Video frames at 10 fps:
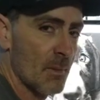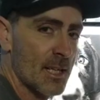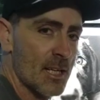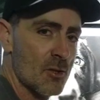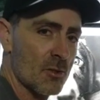
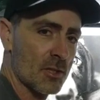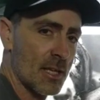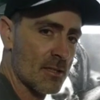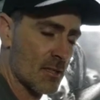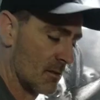making your
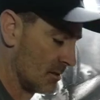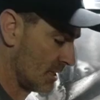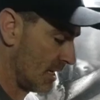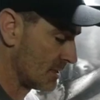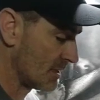skin tone
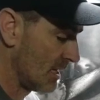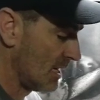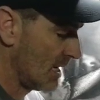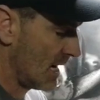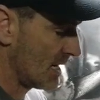sets
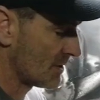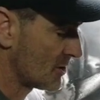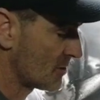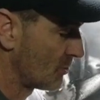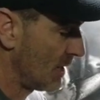
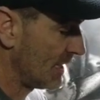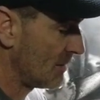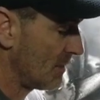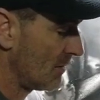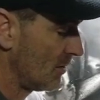and
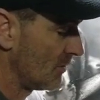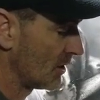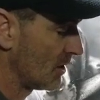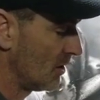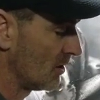spraying them out on
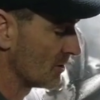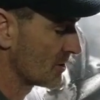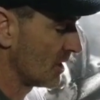the card.